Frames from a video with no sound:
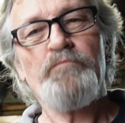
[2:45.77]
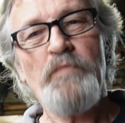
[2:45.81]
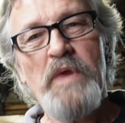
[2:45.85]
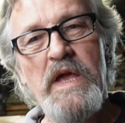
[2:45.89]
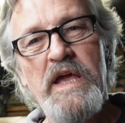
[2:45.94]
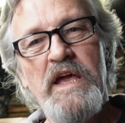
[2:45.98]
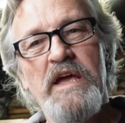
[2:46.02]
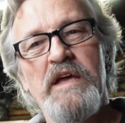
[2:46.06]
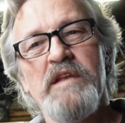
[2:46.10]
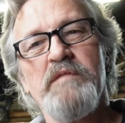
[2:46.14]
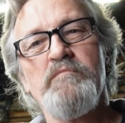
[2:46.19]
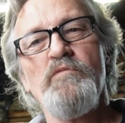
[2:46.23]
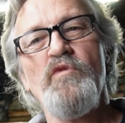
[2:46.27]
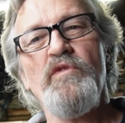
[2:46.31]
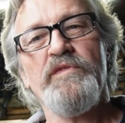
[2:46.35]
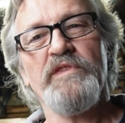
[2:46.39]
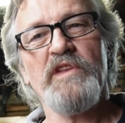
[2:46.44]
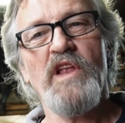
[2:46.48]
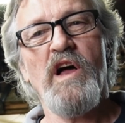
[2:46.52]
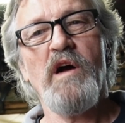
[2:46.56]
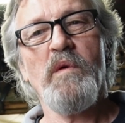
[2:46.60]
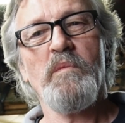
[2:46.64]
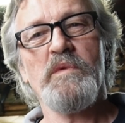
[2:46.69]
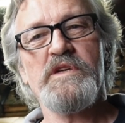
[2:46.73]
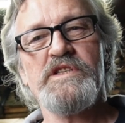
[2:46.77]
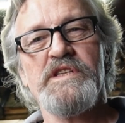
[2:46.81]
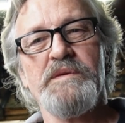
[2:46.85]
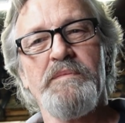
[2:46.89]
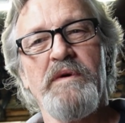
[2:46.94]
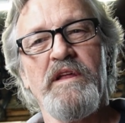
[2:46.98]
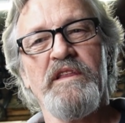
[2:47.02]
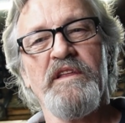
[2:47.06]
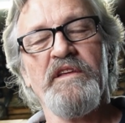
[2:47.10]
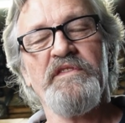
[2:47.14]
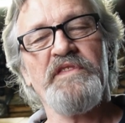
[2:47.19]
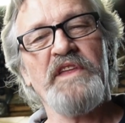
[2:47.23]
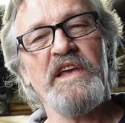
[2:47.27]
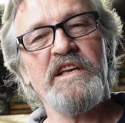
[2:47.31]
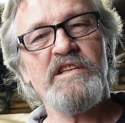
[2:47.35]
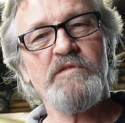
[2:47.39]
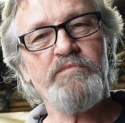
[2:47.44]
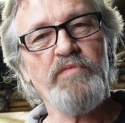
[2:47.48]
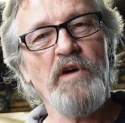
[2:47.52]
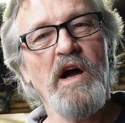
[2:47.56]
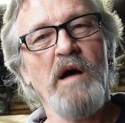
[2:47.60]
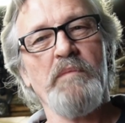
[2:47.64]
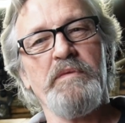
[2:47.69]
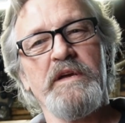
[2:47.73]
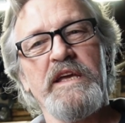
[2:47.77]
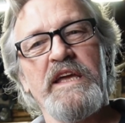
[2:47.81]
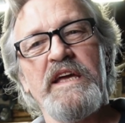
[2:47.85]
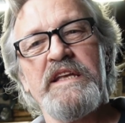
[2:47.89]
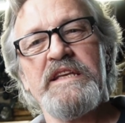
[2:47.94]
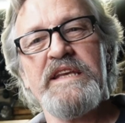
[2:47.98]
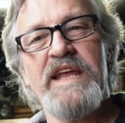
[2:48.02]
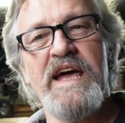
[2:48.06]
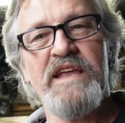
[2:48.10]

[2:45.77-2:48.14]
and move along with some other things, probably getting